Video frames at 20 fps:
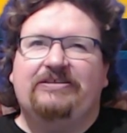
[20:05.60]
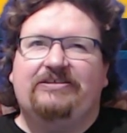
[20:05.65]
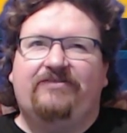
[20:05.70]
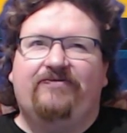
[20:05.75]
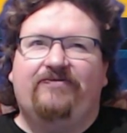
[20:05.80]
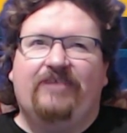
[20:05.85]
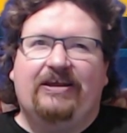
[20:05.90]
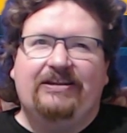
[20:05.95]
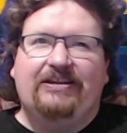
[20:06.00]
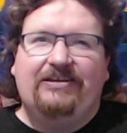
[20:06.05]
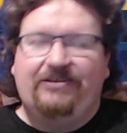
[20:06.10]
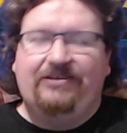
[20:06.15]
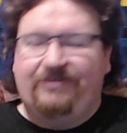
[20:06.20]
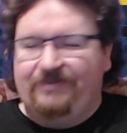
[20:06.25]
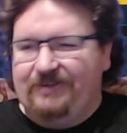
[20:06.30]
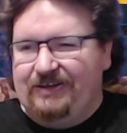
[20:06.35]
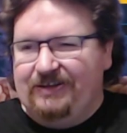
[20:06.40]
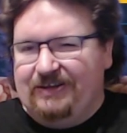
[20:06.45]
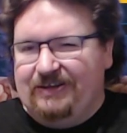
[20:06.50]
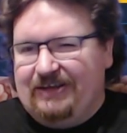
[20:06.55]
best
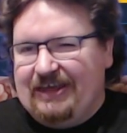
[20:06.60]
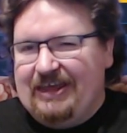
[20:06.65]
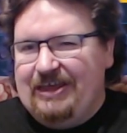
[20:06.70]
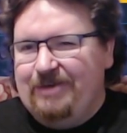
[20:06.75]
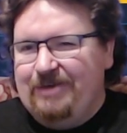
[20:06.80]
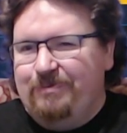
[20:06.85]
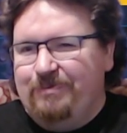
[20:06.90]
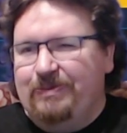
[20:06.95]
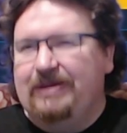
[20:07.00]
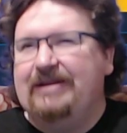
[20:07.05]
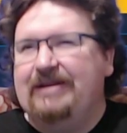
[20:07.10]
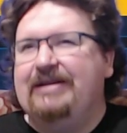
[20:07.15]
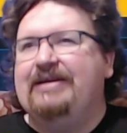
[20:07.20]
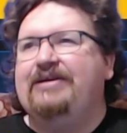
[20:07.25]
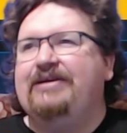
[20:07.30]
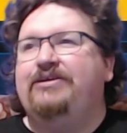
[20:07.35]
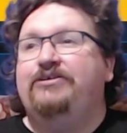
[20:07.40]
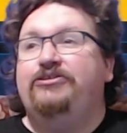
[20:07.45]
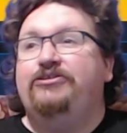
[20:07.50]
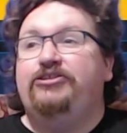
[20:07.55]
value in the game,
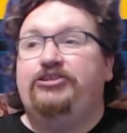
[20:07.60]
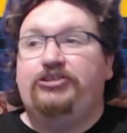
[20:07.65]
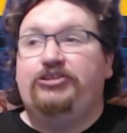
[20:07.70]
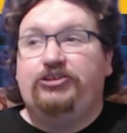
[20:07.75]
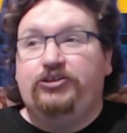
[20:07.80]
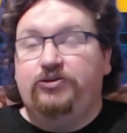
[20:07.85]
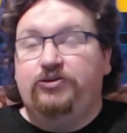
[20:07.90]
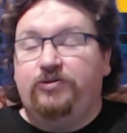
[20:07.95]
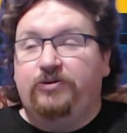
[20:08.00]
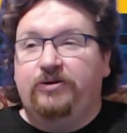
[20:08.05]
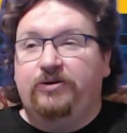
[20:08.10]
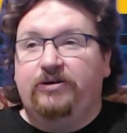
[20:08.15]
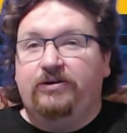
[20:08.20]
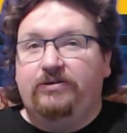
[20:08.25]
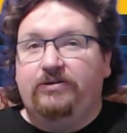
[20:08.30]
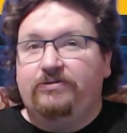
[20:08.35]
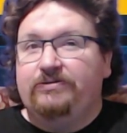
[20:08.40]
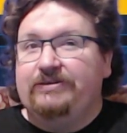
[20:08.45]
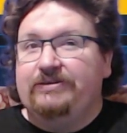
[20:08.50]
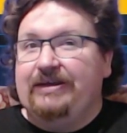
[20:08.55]

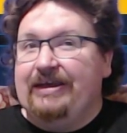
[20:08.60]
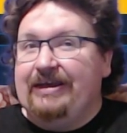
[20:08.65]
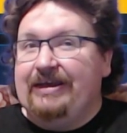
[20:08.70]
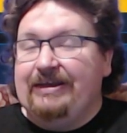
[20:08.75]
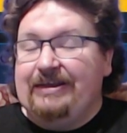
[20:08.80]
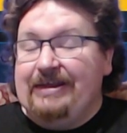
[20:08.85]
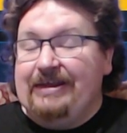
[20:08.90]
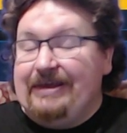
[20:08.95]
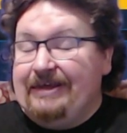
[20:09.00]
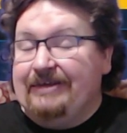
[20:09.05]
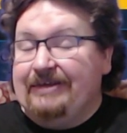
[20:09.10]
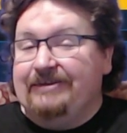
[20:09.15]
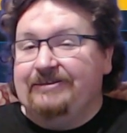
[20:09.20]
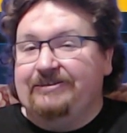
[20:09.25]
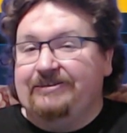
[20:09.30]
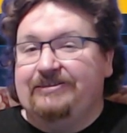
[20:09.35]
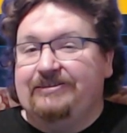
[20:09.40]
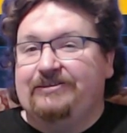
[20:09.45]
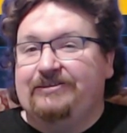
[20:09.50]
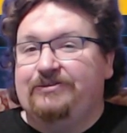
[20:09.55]
sure, it
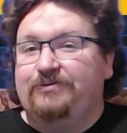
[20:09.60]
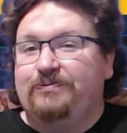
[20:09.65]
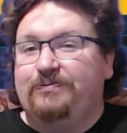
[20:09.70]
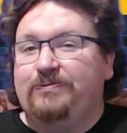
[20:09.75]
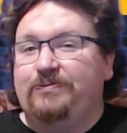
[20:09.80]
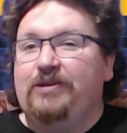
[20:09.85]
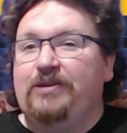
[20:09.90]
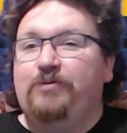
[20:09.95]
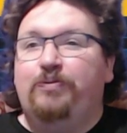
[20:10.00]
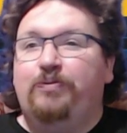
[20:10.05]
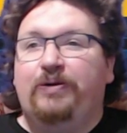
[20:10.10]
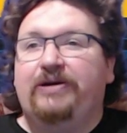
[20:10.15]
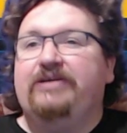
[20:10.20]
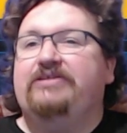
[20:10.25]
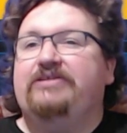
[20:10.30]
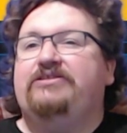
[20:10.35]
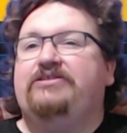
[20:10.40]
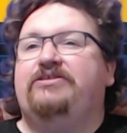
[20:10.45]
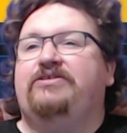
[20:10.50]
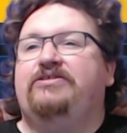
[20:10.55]
is. But
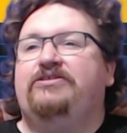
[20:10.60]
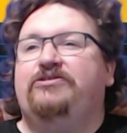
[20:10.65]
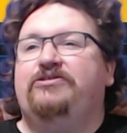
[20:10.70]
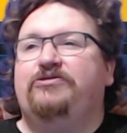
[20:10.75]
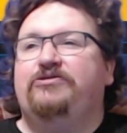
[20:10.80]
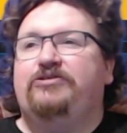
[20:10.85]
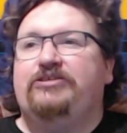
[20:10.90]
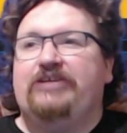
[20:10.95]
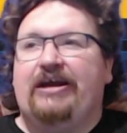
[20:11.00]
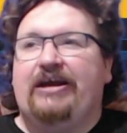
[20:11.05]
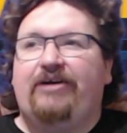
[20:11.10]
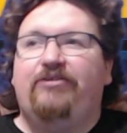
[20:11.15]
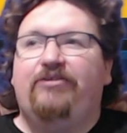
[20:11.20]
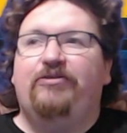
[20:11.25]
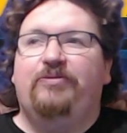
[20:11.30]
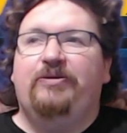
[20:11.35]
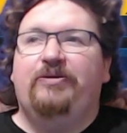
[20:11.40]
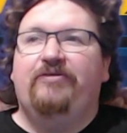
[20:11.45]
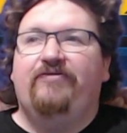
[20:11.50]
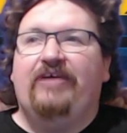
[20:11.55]
it's also
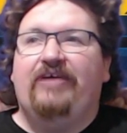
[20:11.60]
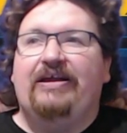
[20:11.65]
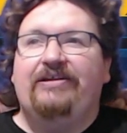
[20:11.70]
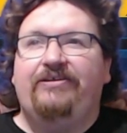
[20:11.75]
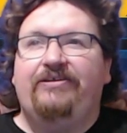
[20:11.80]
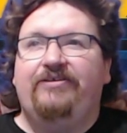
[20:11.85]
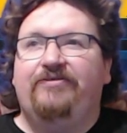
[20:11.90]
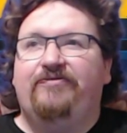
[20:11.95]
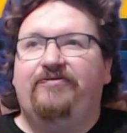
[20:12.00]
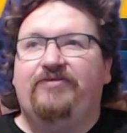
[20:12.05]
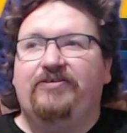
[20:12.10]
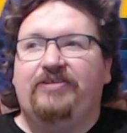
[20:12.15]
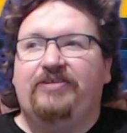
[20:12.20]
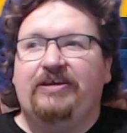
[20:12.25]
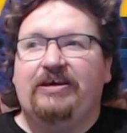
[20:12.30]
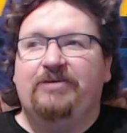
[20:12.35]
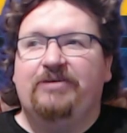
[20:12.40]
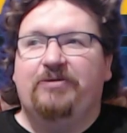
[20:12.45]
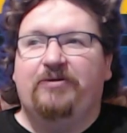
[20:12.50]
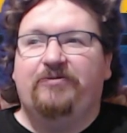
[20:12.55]
terrible value if you
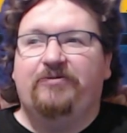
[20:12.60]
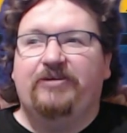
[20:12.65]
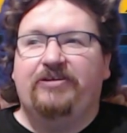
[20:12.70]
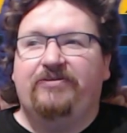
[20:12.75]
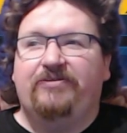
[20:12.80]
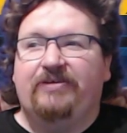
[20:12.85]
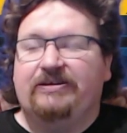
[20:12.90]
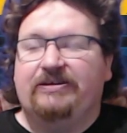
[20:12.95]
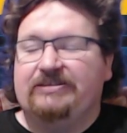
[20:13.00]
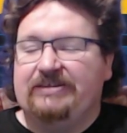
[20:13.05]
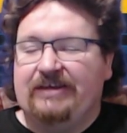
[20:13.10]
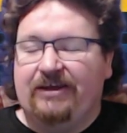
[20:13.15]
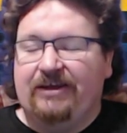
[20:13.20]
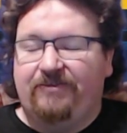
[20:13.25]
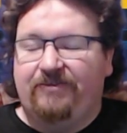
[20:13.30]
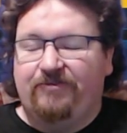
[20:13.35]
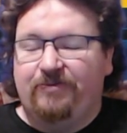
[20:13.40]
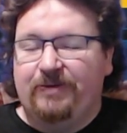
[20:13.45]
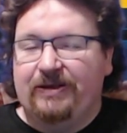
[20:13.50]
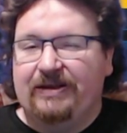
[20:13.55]
think about what you actually
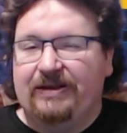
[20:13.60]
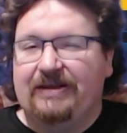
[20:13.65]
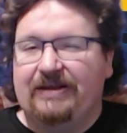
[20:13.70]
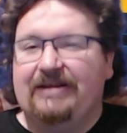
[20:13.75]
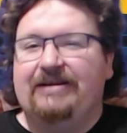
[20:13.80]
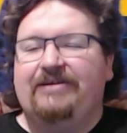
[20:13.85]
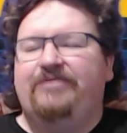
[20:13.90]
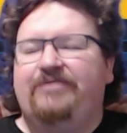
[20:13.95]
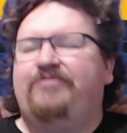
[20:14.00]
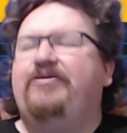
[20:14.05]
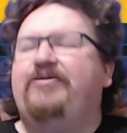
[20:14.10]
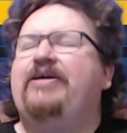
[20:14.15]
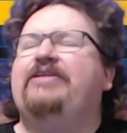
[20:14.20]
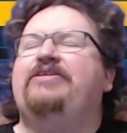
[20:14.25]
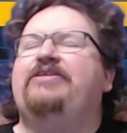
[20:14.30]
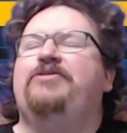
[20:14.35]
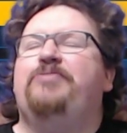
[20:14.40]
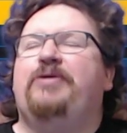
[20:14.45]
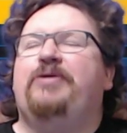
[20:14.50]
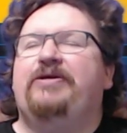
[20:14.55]
get from it.
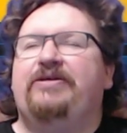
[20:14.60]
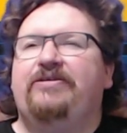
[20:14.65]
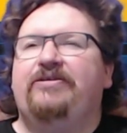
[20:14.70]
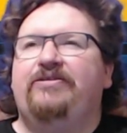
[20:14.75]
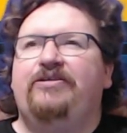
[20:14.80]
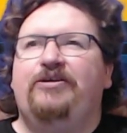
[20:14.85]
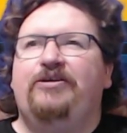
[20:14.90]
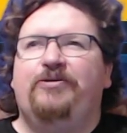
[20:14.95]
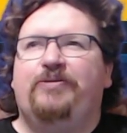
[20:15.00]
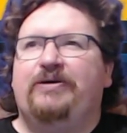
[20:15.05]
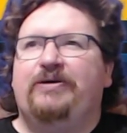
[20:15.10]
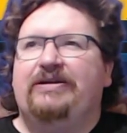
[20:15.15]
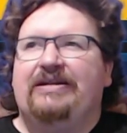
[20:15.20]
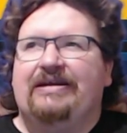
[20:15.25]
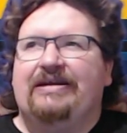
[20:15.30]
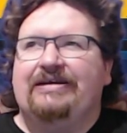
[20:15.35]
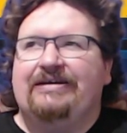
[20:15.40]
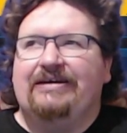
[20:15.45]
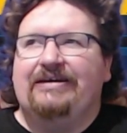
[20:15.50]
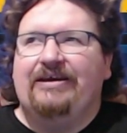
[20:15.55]
Ranted about it earlier, but
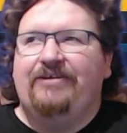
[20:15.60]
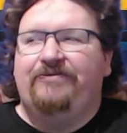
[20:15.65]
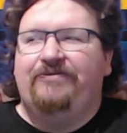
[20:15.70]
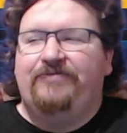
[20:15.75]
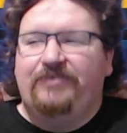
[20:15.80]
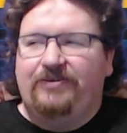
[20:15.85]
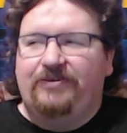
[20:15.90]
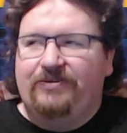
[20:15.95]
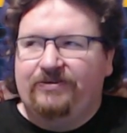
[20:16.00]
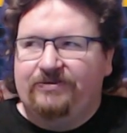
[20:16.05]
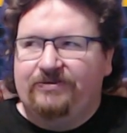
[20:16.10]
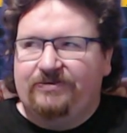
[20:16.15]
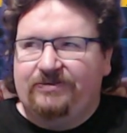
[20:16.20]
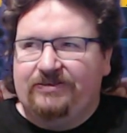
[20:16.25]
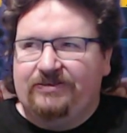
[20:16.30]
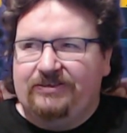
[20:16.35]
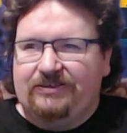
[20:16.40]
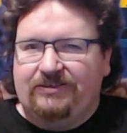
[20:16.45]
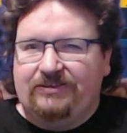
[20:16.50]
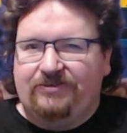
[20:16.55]
like, if you're
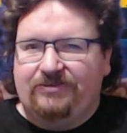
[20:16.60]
